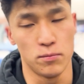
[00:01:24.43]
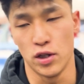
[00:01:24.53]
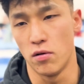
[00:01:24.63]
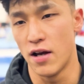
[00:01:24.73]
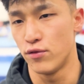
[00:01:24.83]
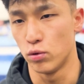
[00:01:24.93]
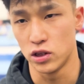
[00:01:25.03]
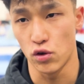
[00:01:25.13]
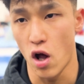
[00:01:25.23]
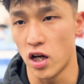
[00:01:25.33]
You know,
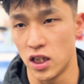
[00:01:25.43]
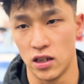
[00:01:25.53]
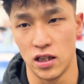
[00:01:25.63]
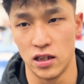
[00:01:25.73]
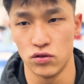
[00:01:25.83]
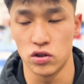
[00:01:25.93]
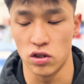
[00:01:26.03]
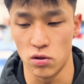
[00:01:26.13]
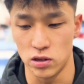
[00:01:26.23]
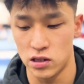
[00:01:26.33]
everyone's locking in,
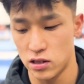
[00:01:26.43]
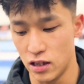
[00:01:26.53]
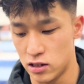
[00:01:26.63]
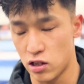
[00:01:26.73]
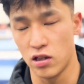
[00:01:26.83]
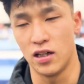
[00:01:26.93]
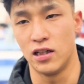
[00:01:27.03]
so it's good.